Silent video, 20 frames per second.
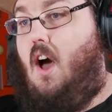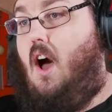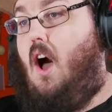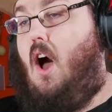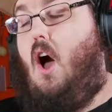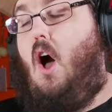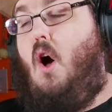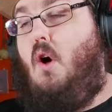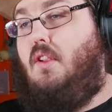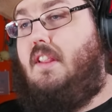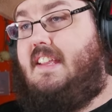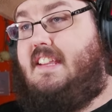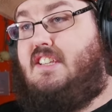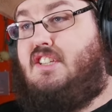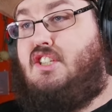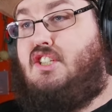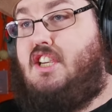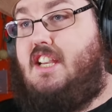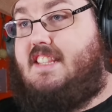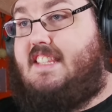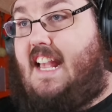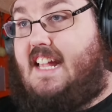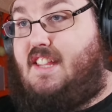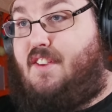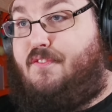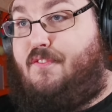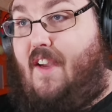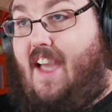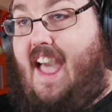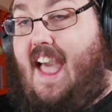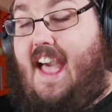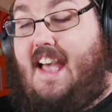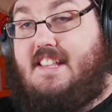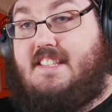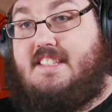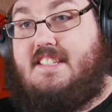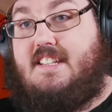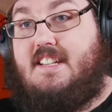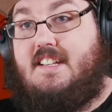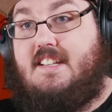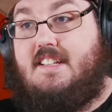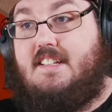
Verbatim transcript: Holy shit, that's fast!